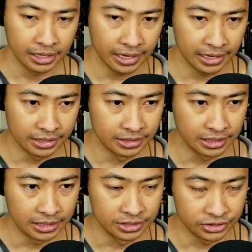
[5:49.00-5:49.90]
And
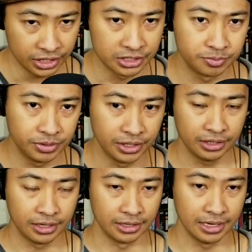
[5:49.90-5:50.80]
uh, Z H B,
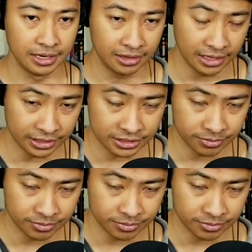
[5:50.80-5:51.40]
again, thanks,